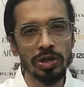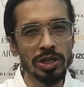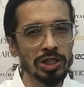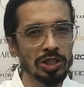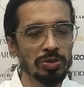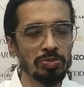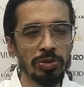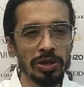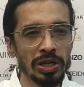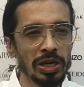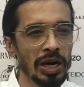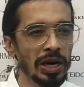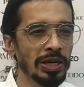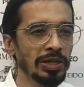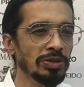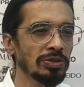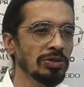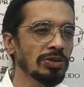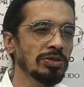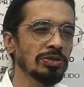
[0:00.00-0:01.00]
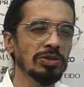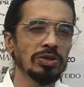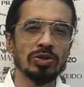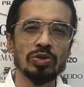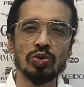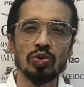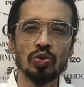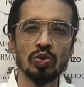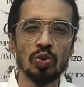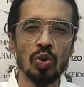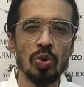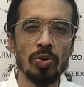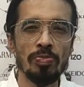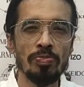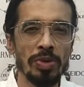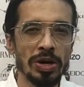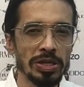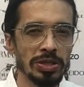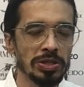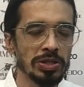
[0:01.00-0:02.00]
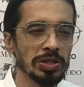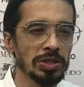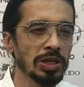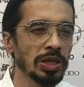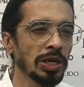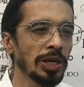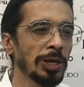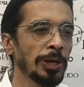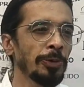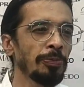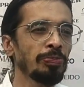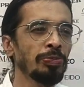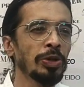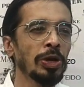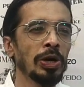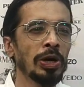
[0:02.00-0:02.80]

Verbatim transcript: Trust me, guys, this is so musky.